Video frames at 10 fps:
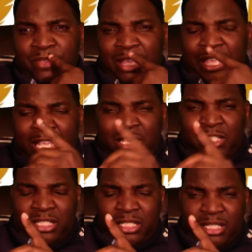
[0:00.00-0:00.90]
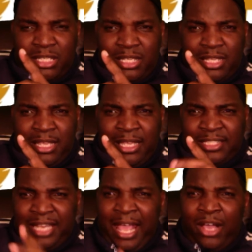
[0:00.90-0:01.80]
is
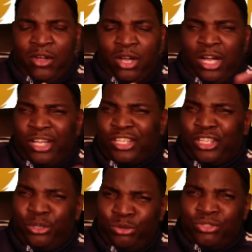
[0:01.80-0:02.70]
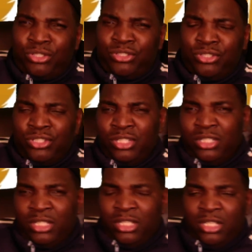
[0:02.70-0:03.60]
now accusers
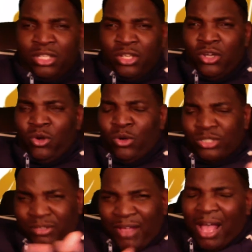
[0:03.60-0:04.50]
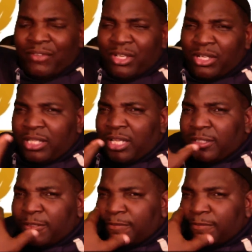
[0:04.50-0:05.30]
on Surviving R. Kelly.